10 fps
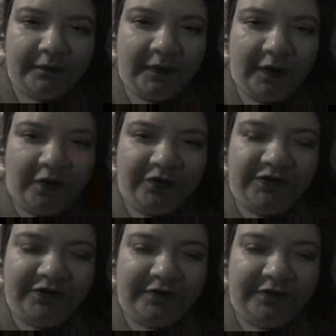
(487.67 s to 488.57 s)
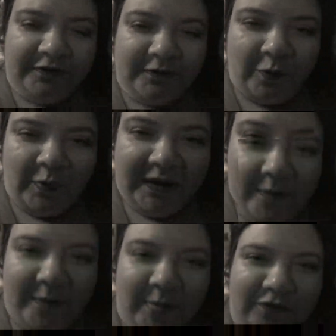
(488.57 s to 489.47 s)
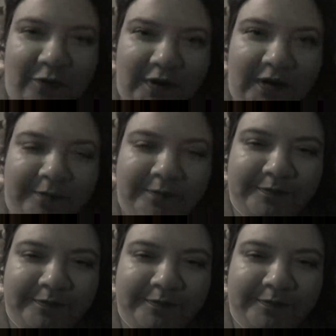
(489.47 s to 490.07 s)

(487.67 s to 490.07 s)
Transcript: Or did you just wake up at 4 a.m.?